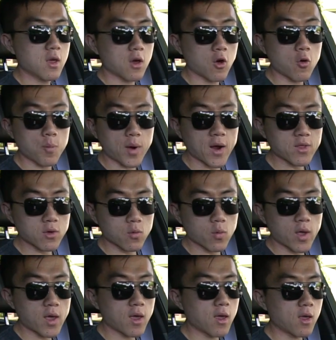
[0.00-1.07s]
Oh, by the
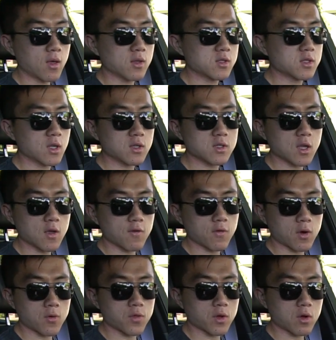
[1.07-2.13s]
way, since I've
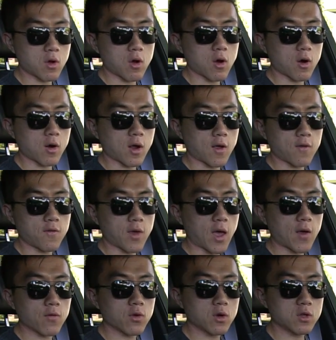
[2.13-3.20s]
owned the car, I've
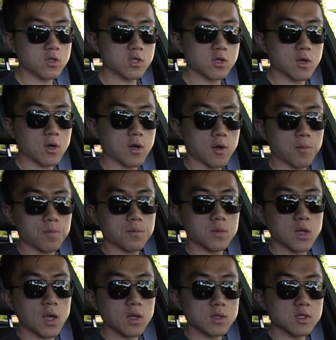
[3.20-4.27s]
averaged
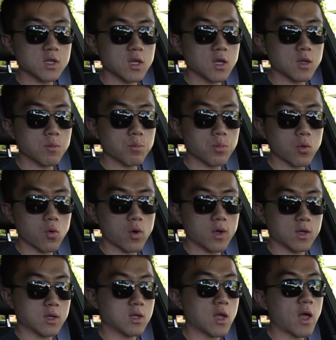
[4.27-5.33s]

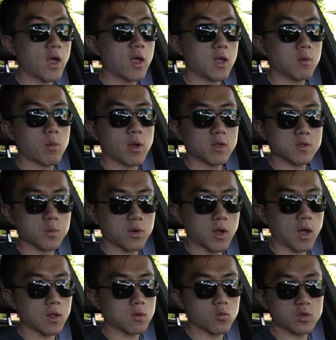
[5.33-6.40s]
19.9 miles per
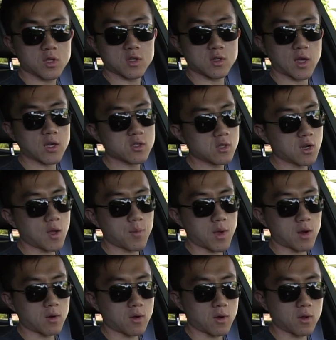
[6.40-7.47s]
gallon, which is actually not bad
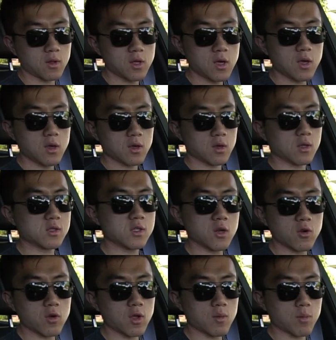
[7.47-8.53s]
at all,
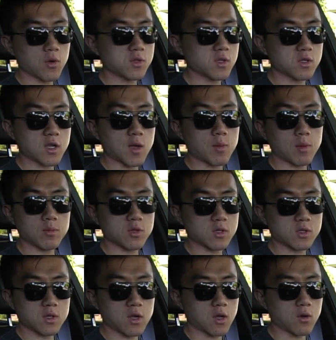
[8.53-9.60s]
considering most of the time I'm
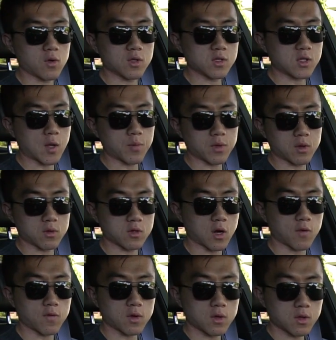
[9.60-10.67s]
just, in stop-and-go
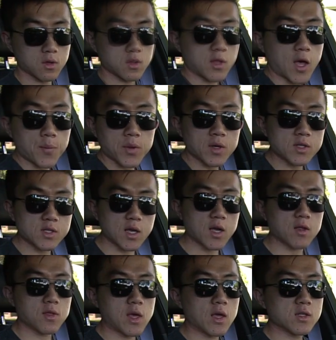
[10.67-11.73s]
traffic. So that being
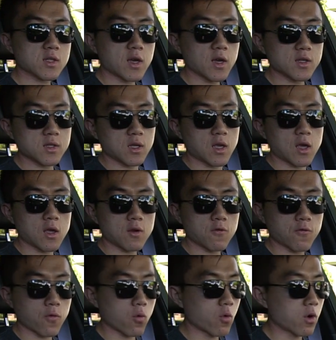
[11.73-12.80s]
said, thanks guys again
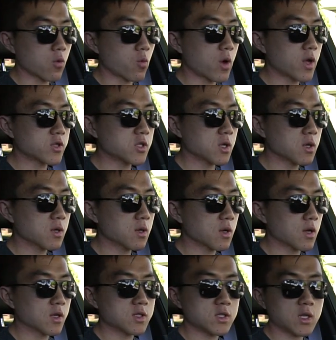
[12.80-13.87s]
for watching.
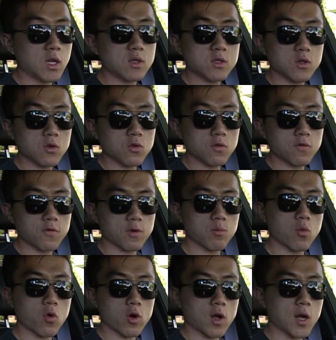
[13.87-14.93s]
Stay tuned for
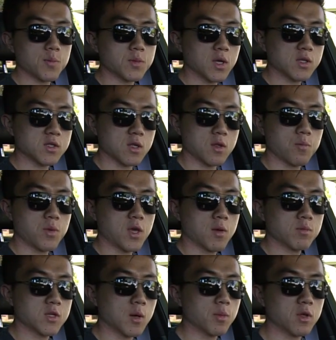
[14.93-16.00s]
more updates on the
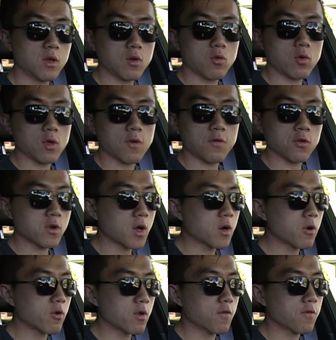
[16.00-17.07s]
BMW. If you're not
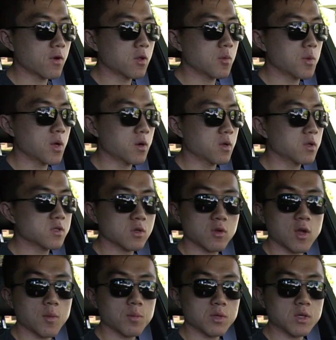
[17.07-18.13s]
already following me on
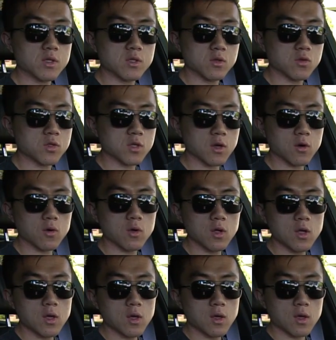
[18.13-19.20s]
Instagram, please do so,
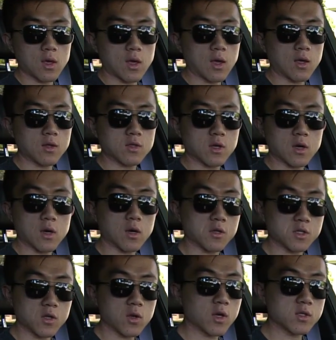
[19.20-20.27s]
and I'll
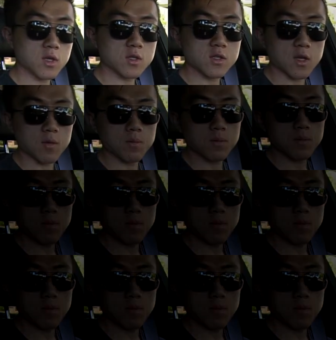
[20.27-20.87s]
see you guys next time.